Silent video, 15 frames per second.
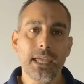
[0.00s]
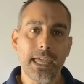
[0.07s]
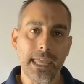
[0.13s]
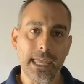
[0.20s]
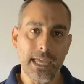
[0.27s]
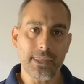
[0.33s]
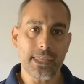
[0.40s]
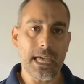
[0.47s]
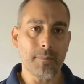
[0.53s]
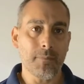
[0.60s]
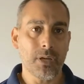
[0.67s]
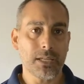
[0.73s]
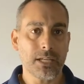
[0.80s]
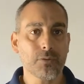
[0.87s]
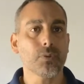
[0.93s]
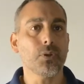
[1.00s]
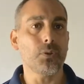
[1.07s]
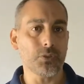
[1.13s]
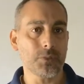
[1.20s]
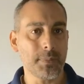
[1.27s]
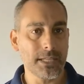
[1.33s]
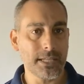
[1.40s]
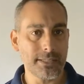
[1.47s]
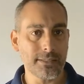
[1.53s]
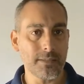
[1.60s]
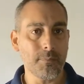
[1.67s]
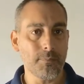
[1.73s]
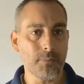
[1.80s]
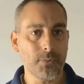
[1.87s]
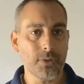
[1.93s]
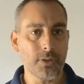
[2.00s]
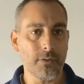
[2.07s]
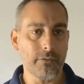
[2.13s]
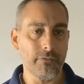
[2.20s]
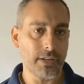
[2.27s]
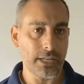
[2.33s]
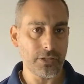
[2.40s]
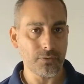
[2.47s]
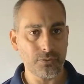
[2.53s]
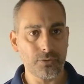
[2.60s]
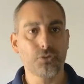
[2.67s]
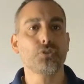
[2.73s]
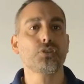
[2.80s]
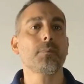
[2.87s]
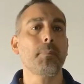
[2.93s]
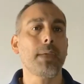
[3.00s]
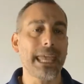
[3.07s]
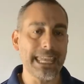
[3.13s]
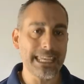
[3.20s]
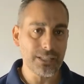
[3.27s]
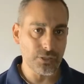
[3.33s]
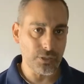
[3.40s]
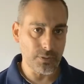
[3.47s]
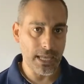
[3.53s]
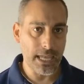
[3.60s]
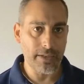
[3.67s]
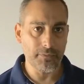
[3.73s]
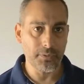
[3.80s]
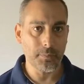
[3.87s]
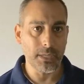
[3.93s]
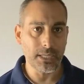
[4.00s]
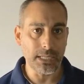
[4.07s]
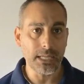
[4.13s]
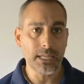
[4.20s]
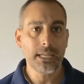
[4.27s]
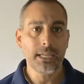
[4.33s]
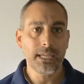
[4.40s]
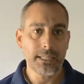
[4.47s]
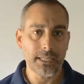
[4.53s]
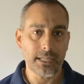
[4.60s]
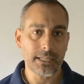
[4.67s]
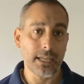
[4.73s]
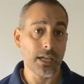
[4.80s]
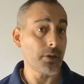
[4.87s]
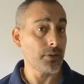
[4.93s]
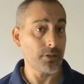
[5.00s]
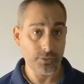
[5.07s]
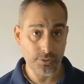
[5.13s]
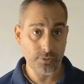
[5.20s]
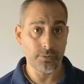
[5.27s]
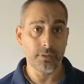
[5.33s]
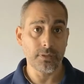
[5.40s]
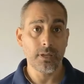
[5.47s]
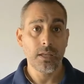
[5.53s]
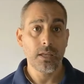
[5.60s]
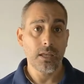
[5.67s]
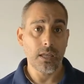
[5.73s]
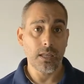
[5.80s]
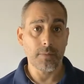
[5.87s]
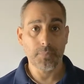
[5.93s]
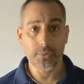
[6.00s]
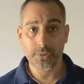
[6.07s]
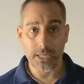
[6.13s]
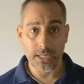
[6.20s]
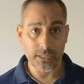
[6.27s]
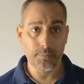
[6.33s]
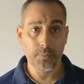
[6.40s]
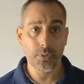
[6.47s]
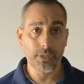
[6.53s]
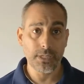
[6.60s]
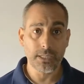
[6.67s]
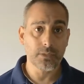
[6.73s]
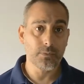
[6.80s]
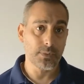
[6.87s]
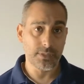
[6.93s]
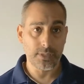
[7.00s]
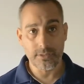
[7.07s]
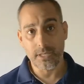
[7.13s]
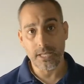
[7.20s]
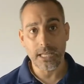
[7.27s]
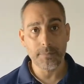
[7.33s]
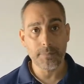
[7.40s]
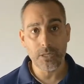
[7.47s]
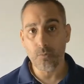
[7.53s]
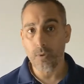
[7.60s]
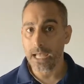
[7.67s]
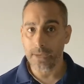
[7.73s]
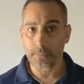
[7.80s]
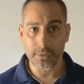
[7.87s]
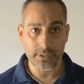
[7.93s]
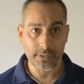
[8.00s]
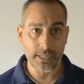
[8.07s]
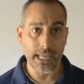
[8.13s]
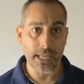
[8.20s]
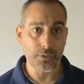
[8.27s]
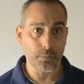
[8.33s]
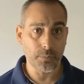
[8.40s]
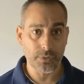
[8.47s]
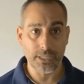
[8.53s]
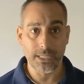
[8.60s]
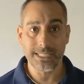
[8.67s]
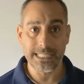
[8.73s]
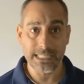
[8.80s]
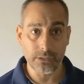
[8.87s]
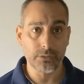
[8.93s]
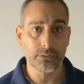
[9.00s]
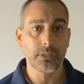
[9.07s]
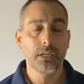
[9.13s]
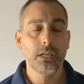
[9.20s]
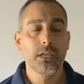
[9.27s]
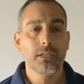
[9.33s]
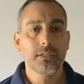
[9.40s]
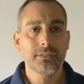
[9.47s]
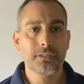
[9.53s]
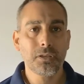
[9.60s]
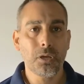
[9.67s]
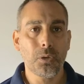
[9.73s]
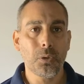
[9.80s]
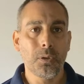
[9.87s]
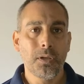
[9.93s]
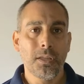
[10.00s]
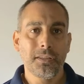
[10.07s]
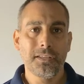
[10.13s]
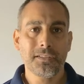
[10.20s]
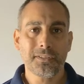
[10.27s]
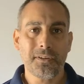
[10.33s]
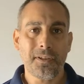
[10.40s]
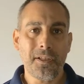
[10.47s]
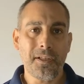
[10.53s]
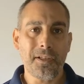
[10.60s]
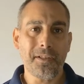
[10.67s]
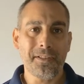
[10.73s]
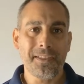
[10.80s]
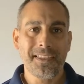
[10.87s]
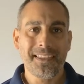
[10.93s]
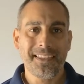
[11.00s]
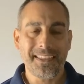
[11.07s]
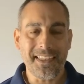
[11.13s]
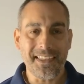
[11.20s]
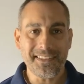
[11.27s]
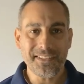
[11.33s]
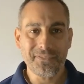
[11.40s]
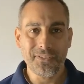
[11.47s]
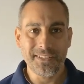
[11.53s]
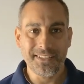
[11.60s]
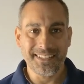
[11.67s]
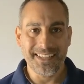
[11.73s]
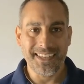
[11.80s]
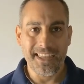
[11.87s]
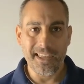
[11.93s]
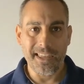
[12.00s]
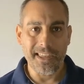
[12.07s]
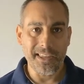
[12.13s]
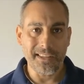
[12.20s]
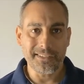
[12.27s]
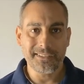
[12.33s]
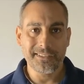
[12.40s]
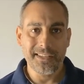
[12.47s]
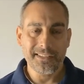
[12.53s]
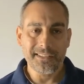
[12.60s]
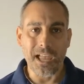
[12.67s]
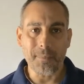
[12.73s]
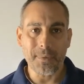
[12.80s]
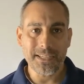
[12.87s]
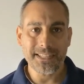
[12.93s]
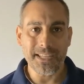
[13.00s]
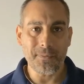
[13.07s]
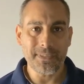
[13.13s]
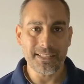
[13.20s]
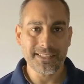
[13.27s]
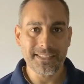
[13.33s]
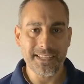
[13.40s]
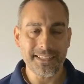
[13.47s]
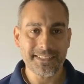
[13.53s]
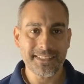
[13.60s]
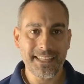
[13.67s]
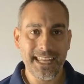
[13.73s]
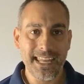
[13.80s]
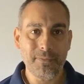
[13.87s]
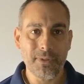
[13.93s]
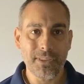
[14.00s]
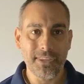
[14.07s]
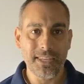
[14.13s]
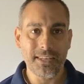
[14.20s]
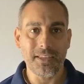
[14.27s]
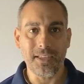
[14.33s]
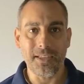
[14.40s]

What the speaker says: and that money grows because the financial institution pays you to have your money in that account, a certain percentage per year, which is an APY, which is an annual percentage yield. So these are all different topics that we discussed today within